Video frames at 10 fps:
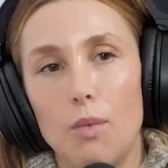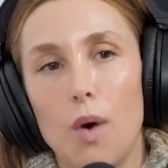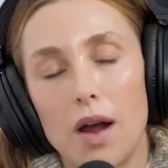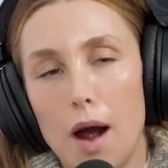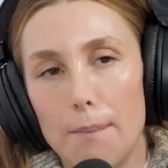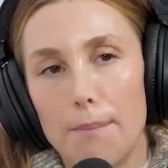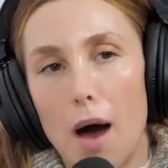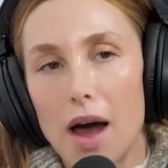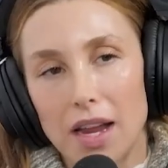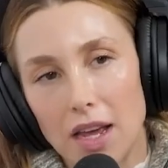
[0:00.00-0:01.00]
what our
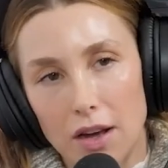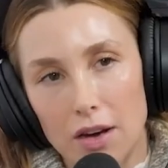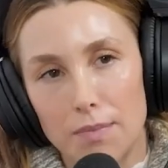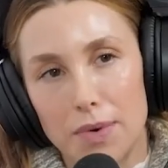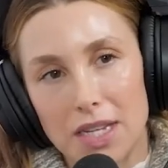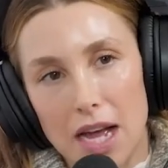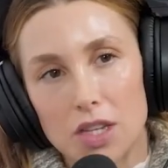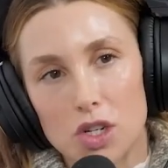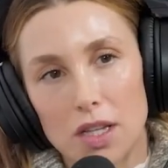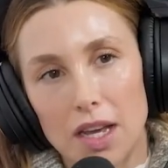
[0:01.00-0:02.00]
body could
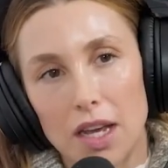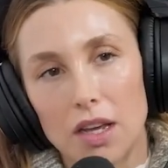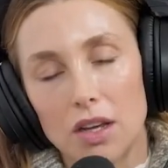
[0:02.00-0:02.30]
potentially,